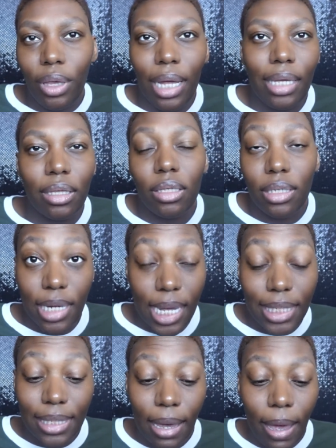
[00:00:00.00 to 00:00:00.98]
like the
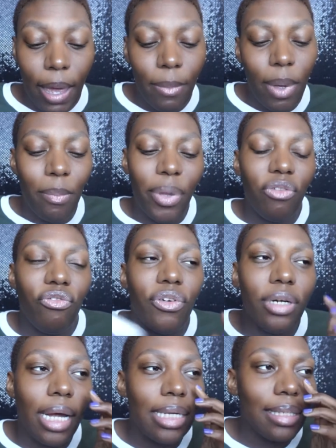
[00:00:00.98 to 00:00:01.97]
daytime, but for
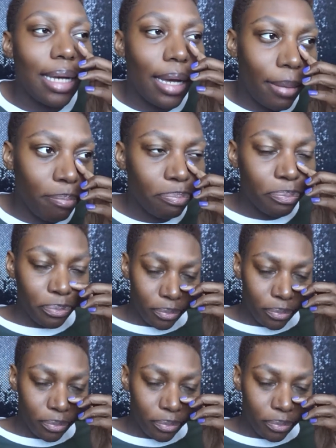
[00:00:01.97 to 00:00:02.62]
nighttime,